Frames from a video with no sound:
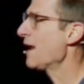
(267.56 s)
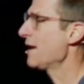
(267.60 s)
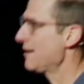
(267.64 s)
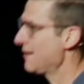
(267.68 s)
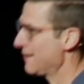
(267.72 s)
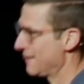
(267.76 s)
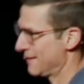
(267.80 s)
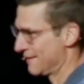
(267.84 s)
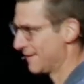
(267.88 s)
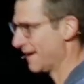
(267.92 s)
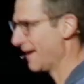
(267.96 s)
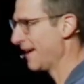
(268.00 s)
of
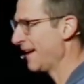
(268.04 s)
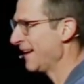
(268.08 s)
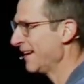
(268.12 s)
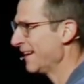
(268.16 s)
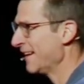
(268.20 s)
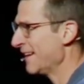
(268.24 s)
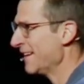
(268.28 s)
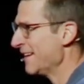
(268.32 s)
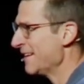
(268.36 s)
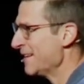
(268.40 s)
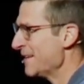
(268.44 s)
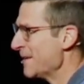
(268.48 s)
here, right?
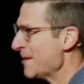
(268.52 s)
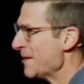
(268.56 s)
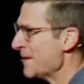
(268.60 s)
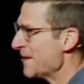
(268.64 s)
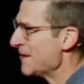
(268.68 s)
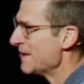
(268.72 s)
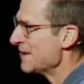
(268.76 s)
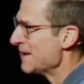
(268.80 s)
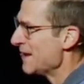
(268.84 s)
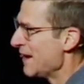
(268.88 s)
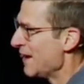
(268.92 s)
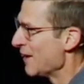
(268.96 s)

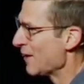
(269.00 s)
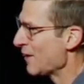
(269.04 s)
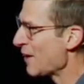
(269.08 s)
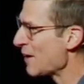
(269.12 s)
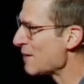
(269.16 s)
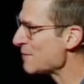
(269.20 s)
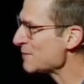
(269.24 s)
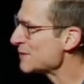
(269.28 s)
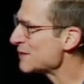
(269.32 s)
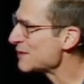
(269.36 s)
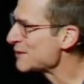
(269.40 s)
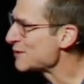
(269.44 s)
Here
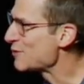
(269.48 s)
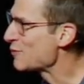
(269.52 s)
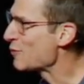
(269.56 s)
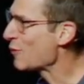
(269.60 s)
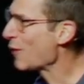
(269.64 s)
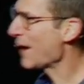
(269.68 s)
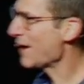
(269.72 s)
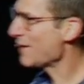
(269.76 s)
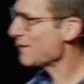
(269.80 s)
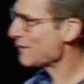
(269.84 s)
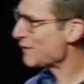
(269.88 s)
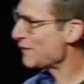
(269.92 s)
comes this
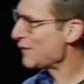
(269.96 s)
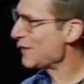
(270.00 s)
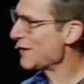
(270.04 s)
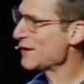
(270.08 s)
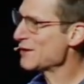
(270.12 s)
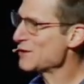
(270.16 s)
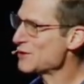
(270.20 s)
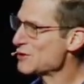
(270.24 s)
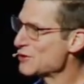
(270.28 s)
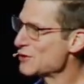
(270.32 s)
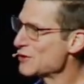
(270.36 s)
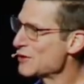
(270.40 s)
great
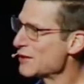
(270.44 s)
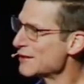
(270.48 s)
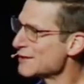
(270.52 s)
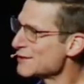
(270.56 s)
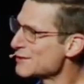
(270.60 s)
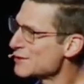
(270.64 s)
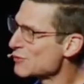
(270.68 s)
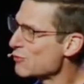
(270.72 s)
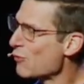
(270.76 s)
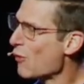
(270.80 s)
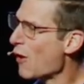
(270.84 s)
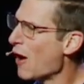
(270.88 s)
fish that
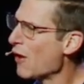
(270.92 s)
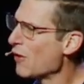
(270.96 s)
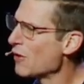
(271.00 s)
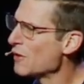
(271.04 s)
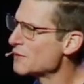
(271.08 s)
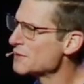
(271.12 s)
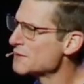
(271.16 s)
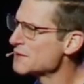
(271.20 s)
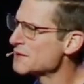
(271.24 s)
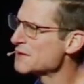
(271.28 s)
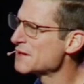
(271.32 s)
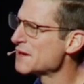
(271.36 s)

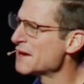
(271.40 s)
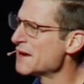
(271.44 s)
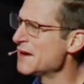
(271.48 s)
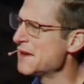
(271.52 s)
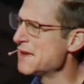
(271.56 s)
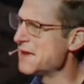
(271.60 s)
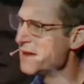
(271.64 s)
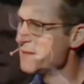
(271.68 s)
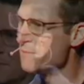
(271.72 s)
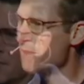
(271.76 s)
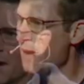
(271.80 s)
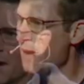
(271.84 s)
swallows him